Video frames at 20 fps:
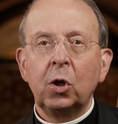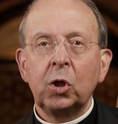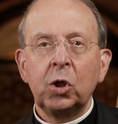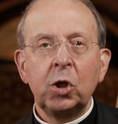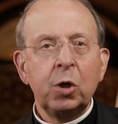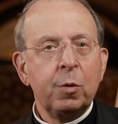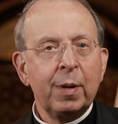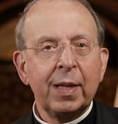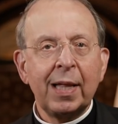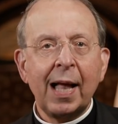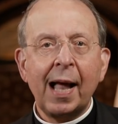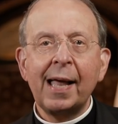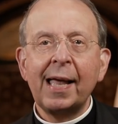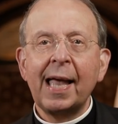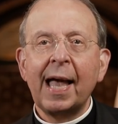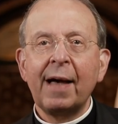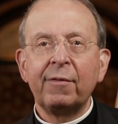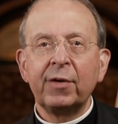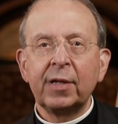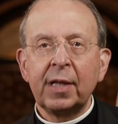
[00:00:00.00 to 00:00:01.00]
you and I
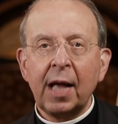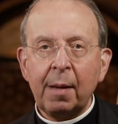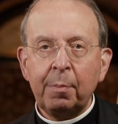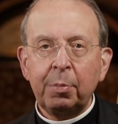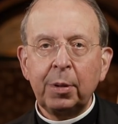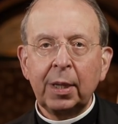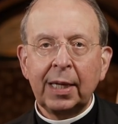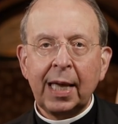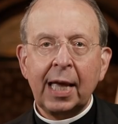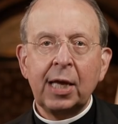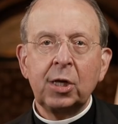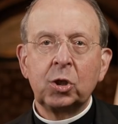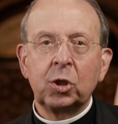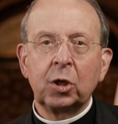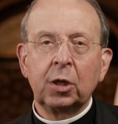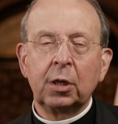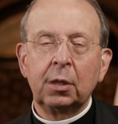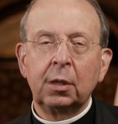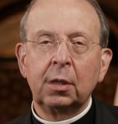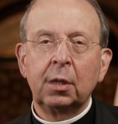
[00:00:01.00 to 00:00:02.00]
have an
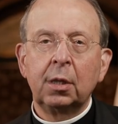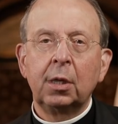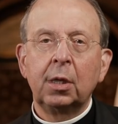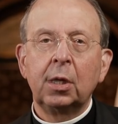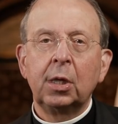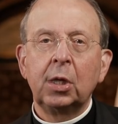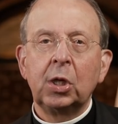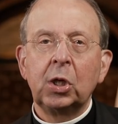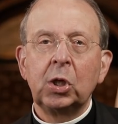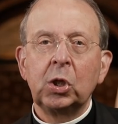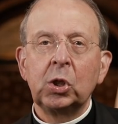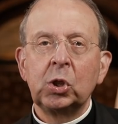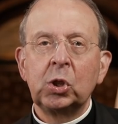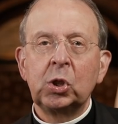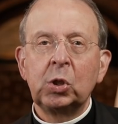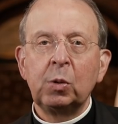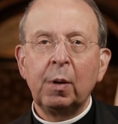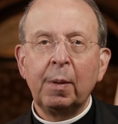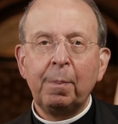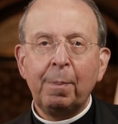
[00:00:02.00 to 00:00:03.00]
obligation
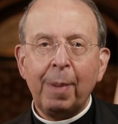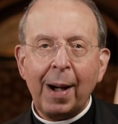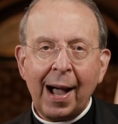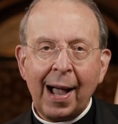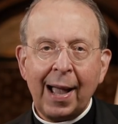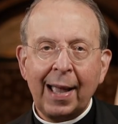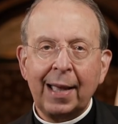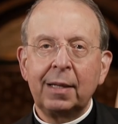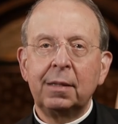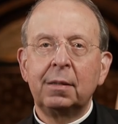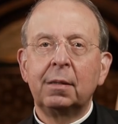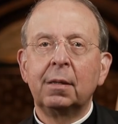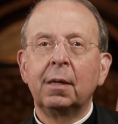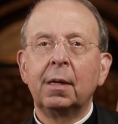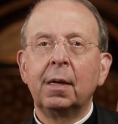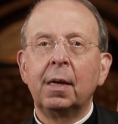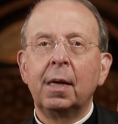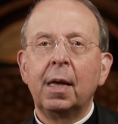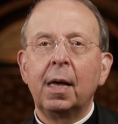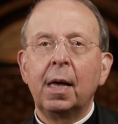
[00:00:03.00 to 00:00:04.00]
to abide
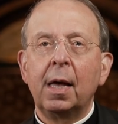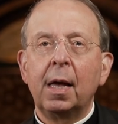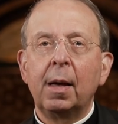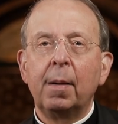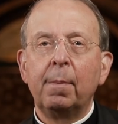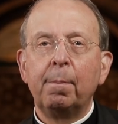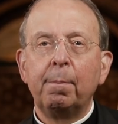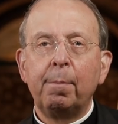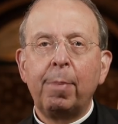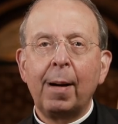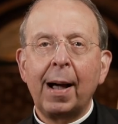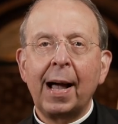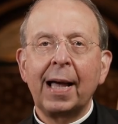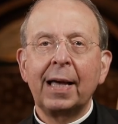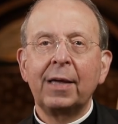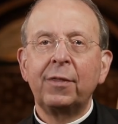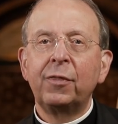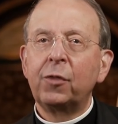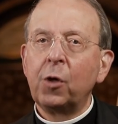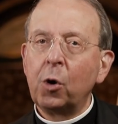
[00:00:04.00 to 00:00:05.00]

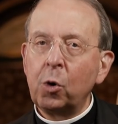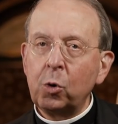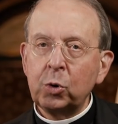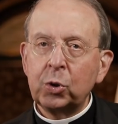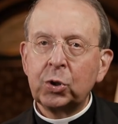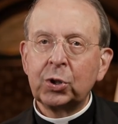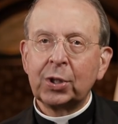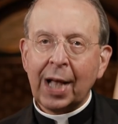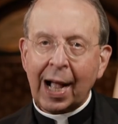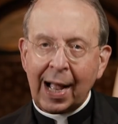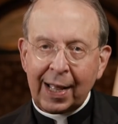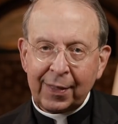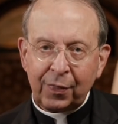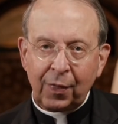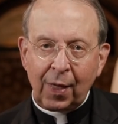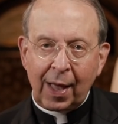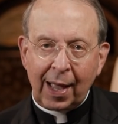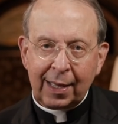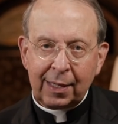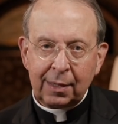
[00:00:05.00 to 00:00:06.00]
by those
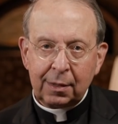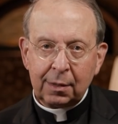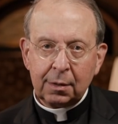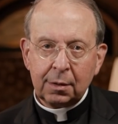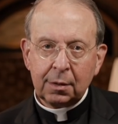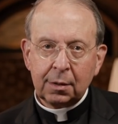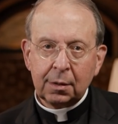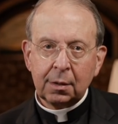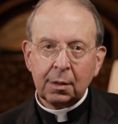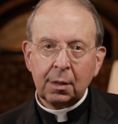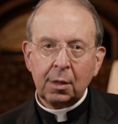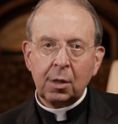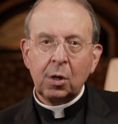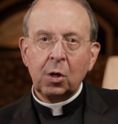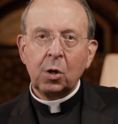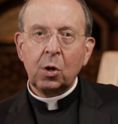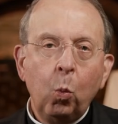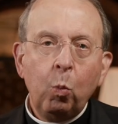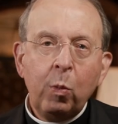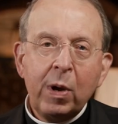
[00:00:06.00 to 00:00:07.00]
guidelines.
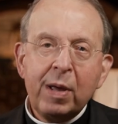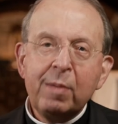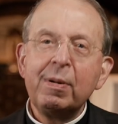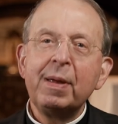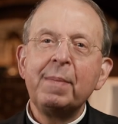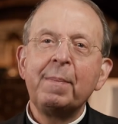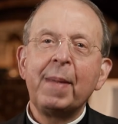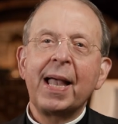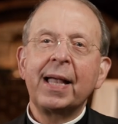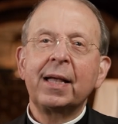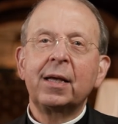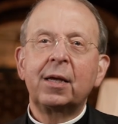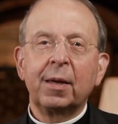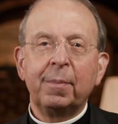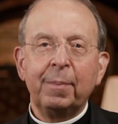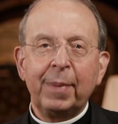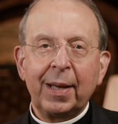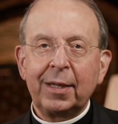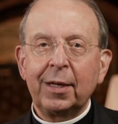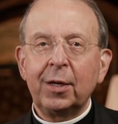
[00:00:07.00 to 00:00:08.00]
We remain
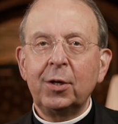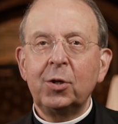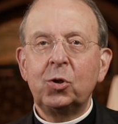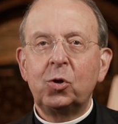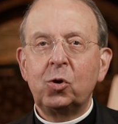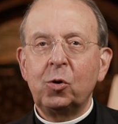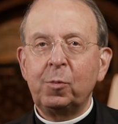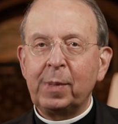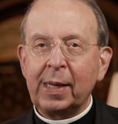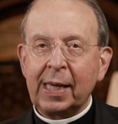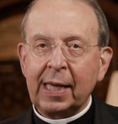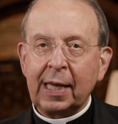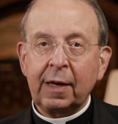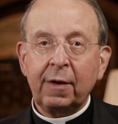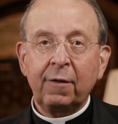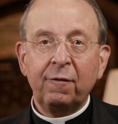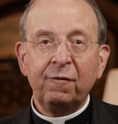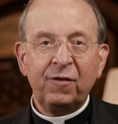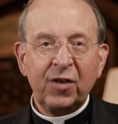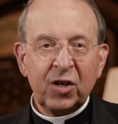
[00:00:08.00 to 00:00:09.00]
committed to
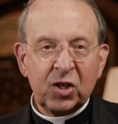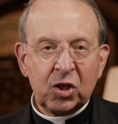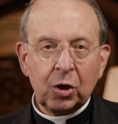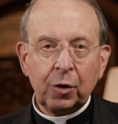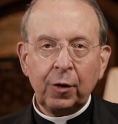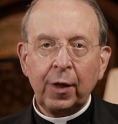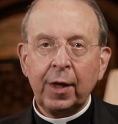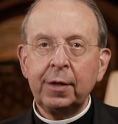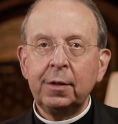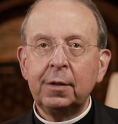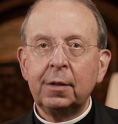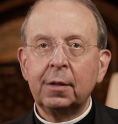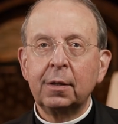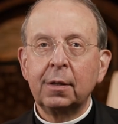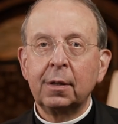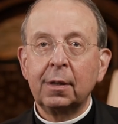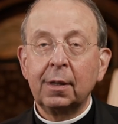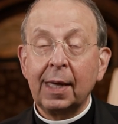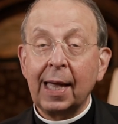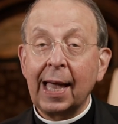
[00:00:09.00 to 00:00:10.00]
being vigilant
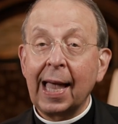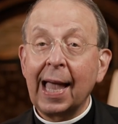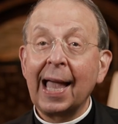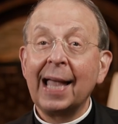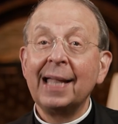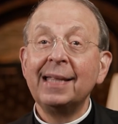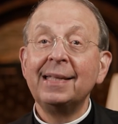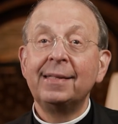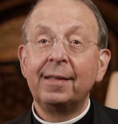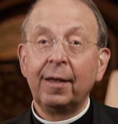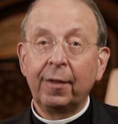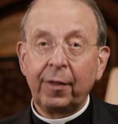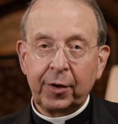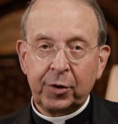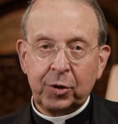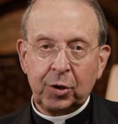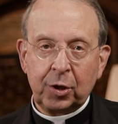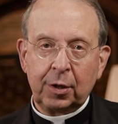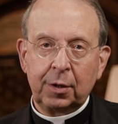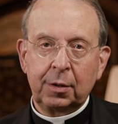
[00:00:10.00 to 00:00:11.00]
and
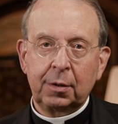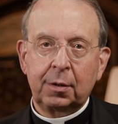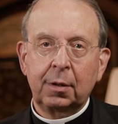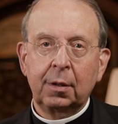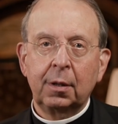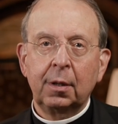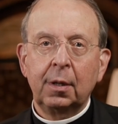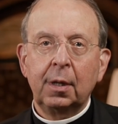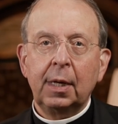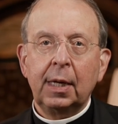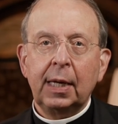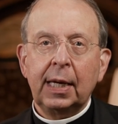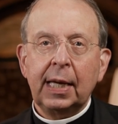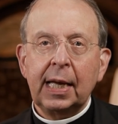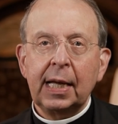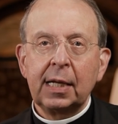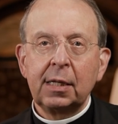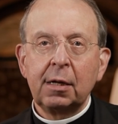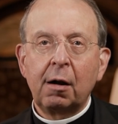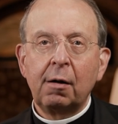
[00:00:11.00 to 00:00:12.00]
diligent
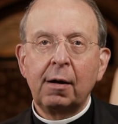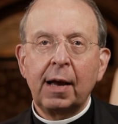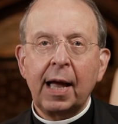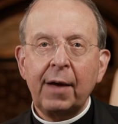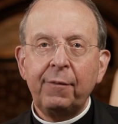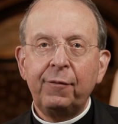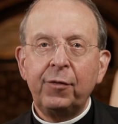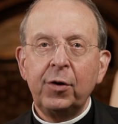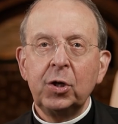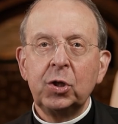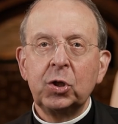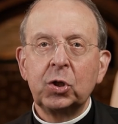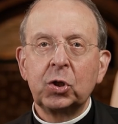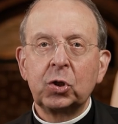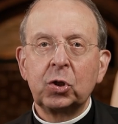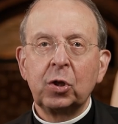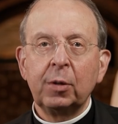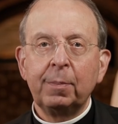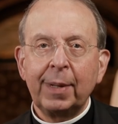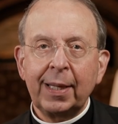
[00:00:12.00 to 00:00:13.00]
in our efforts
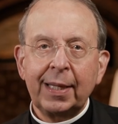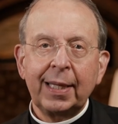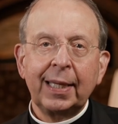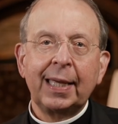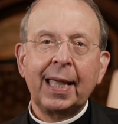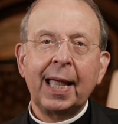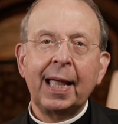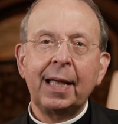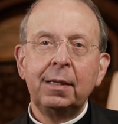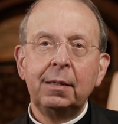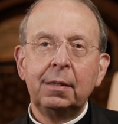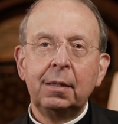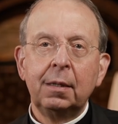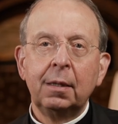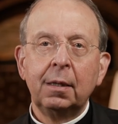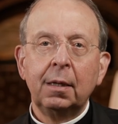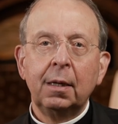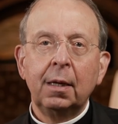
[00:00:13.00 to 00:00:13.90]
to mitigate